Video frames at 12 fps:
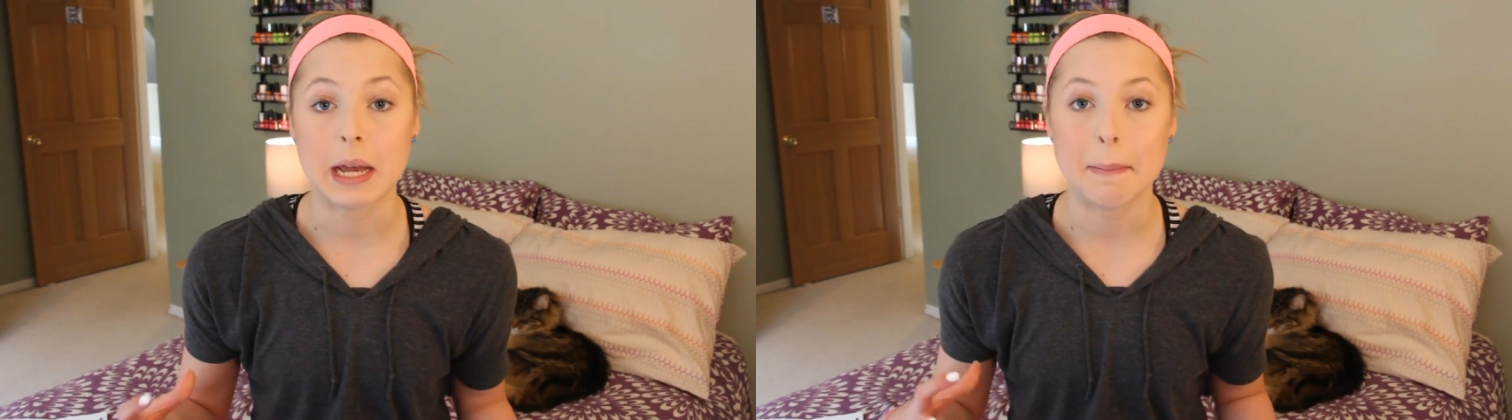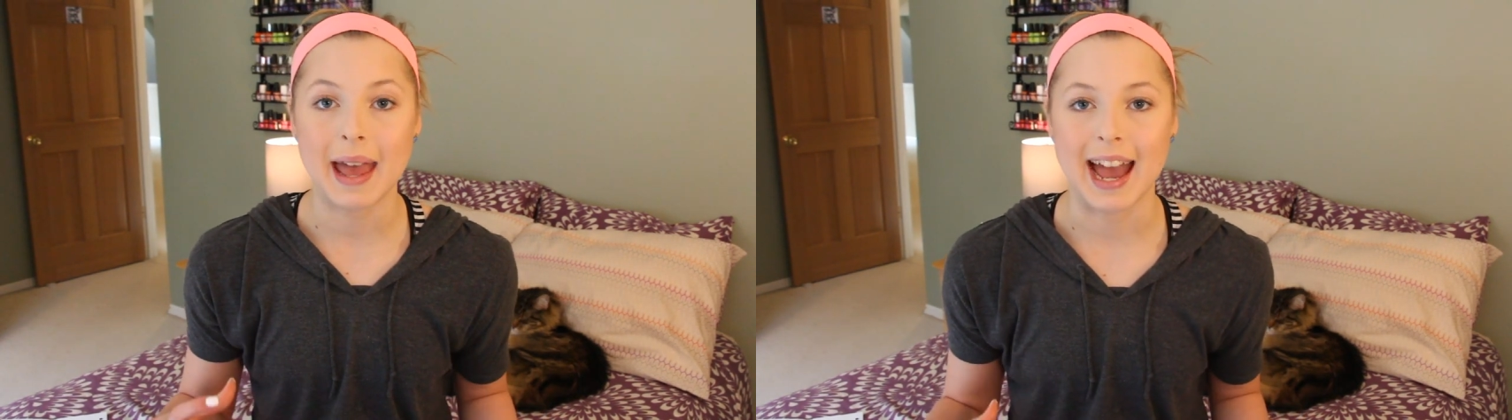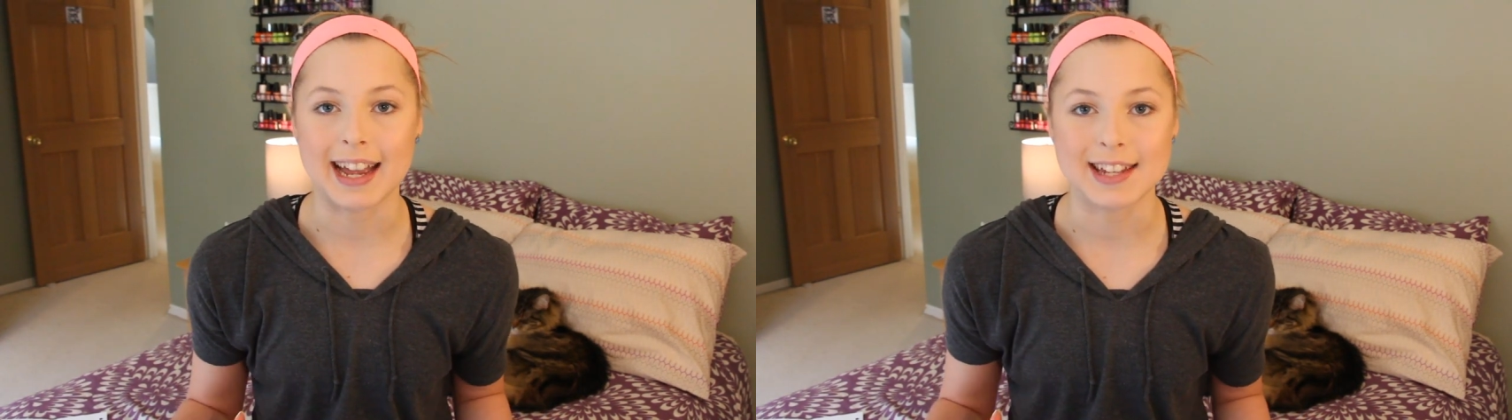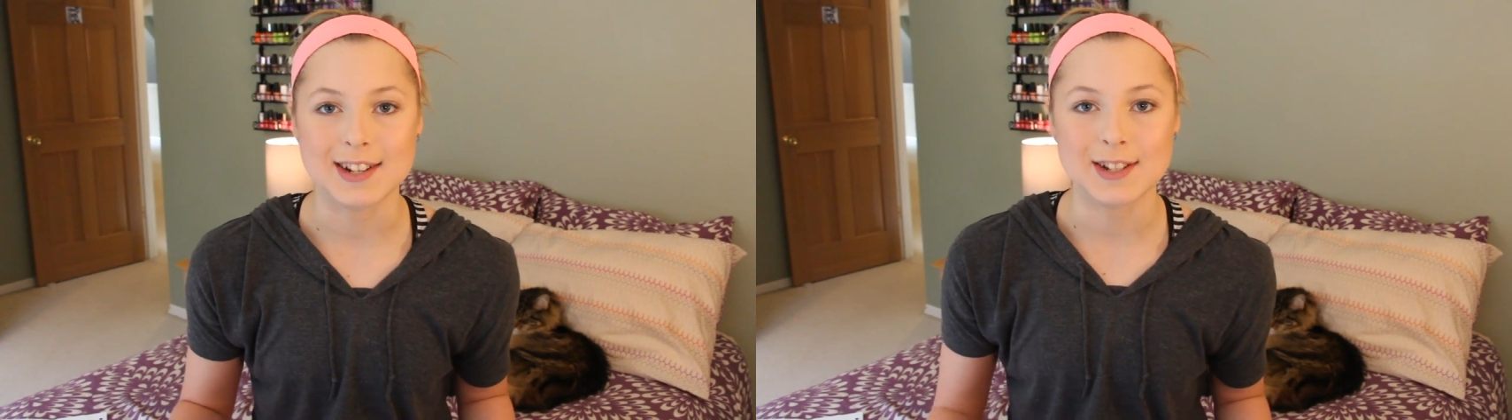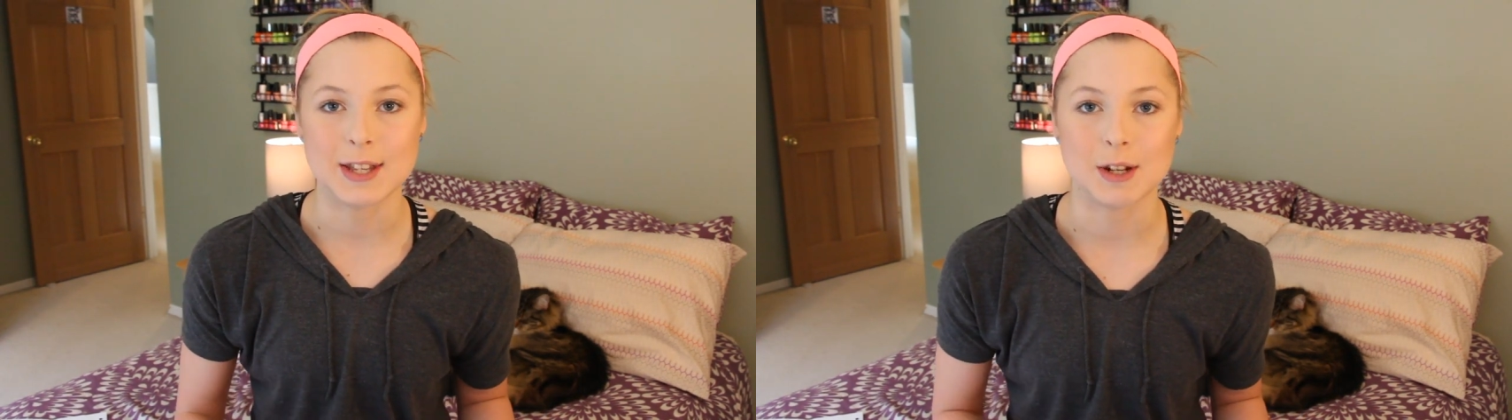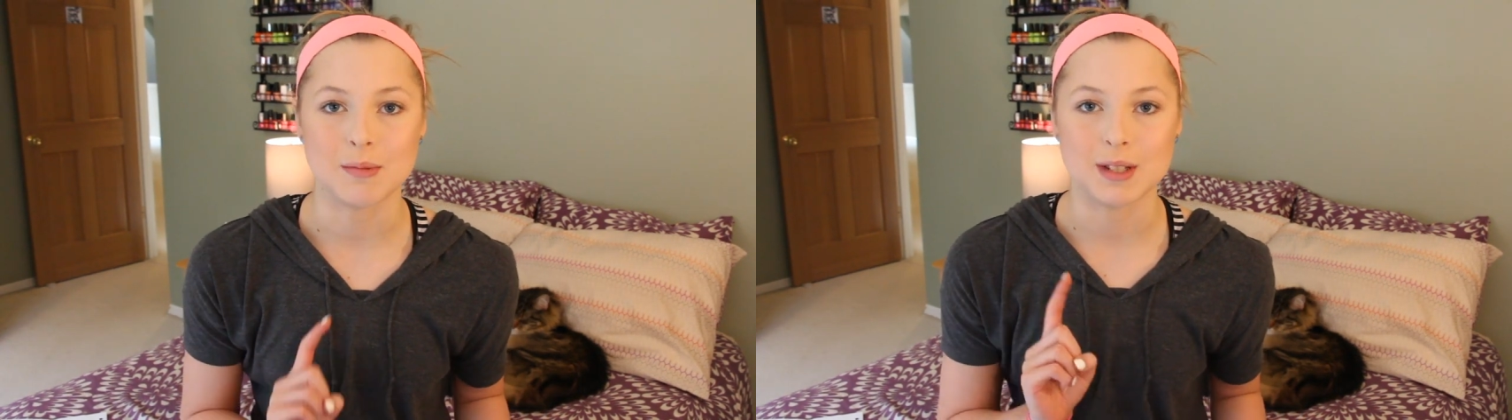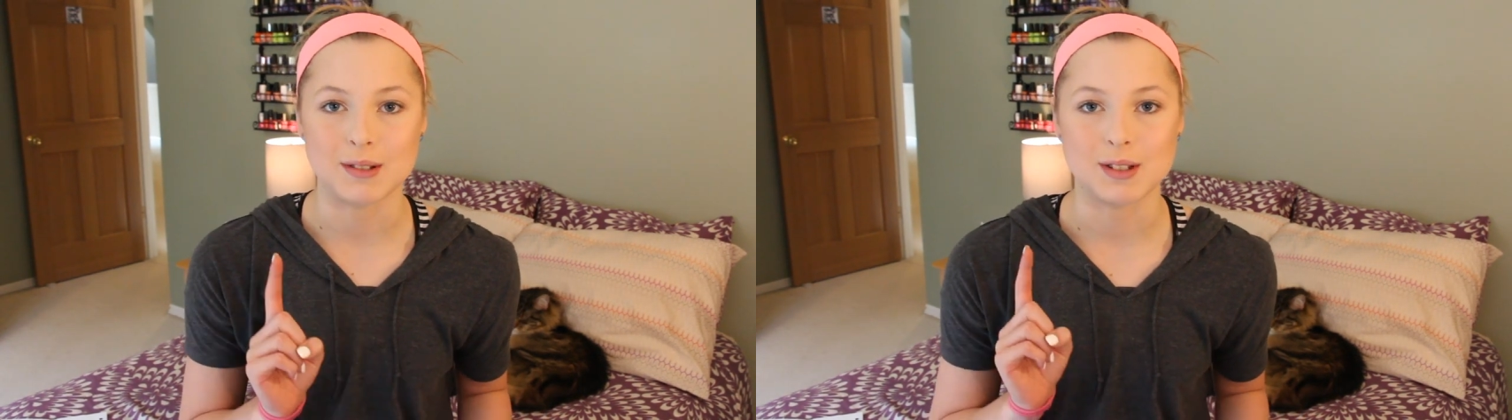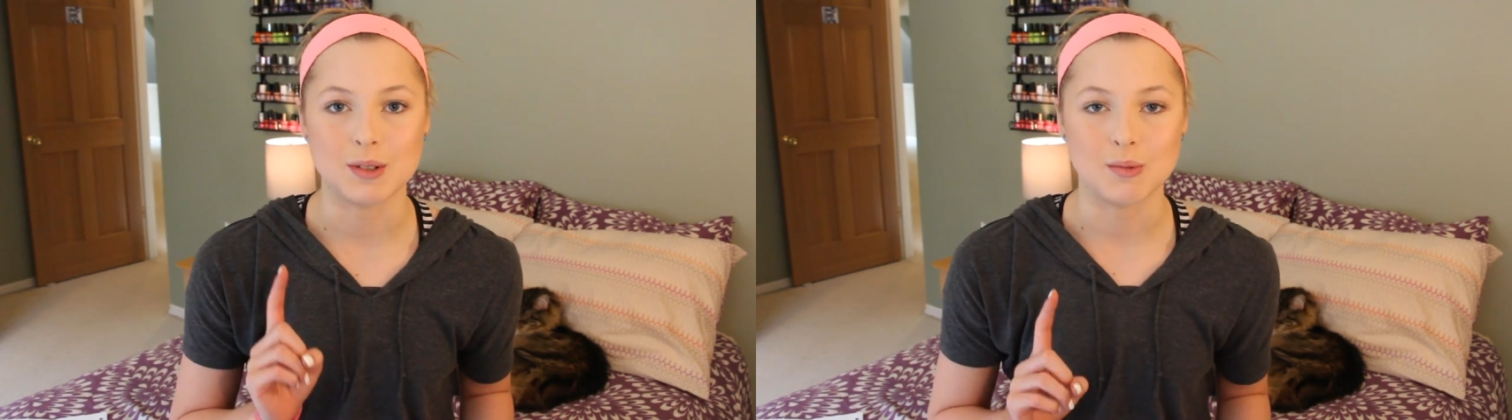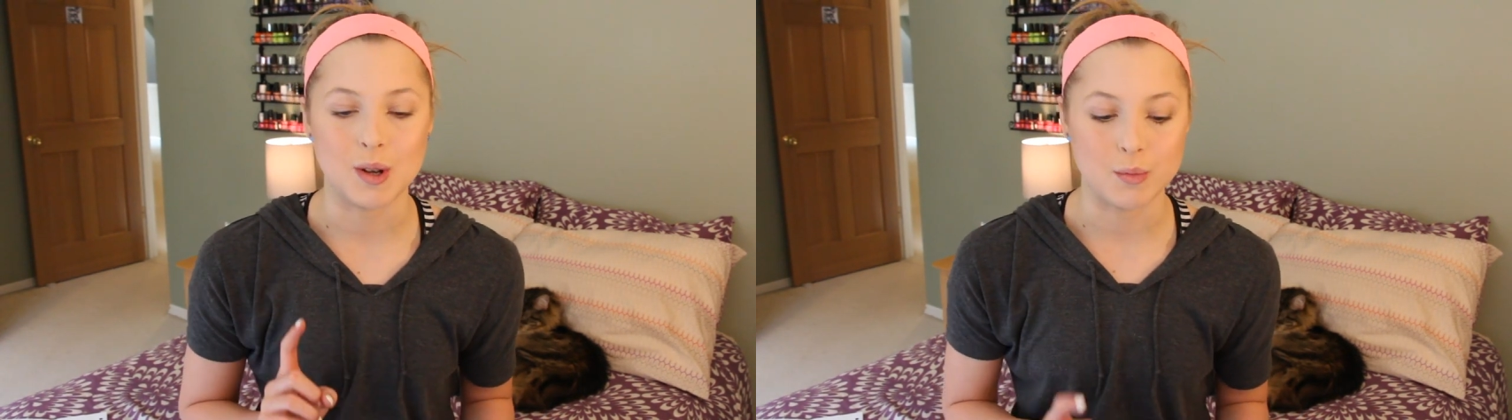a package that'll be going
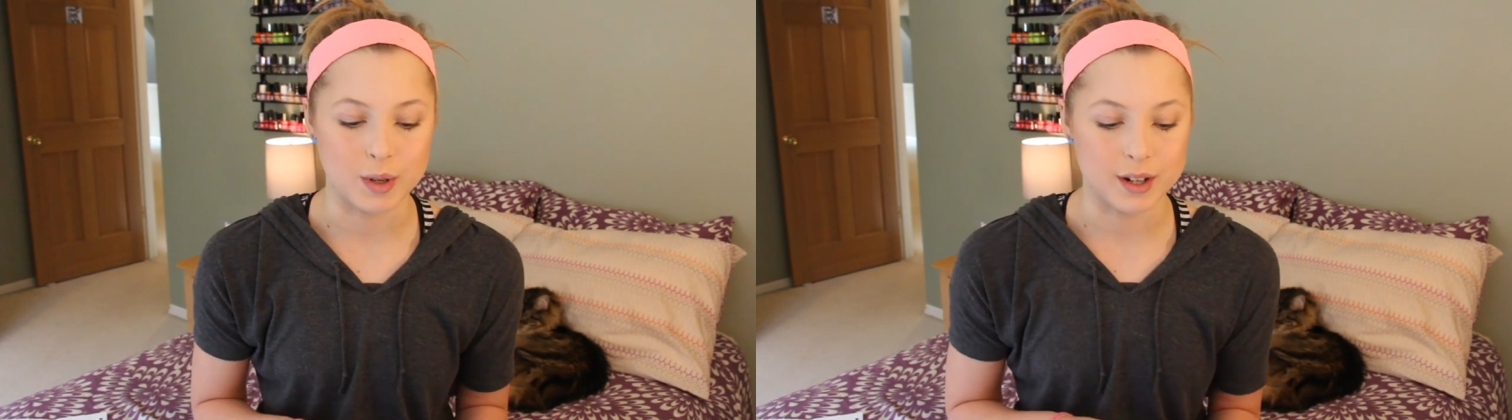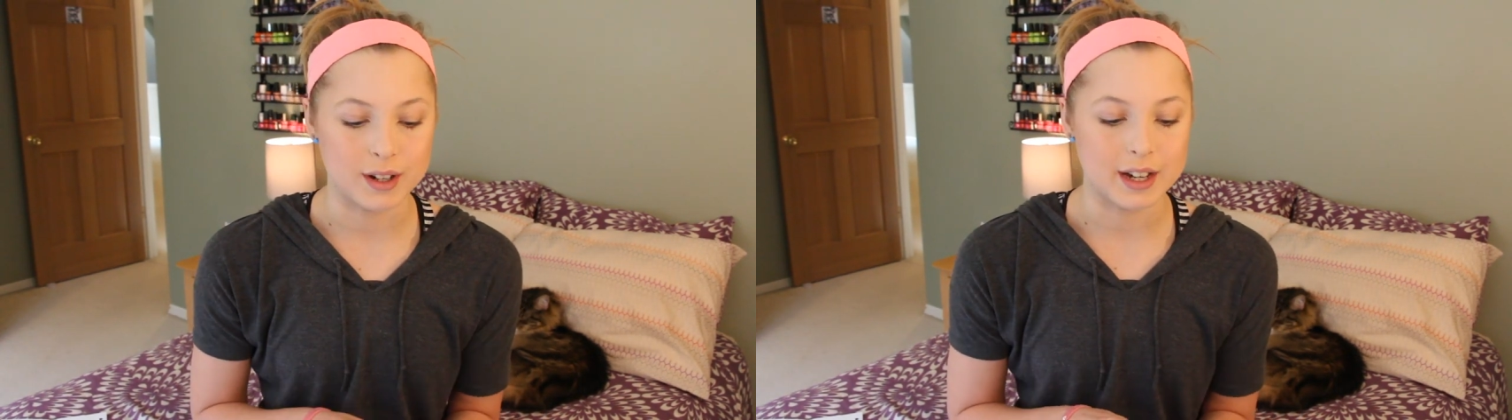to one winner,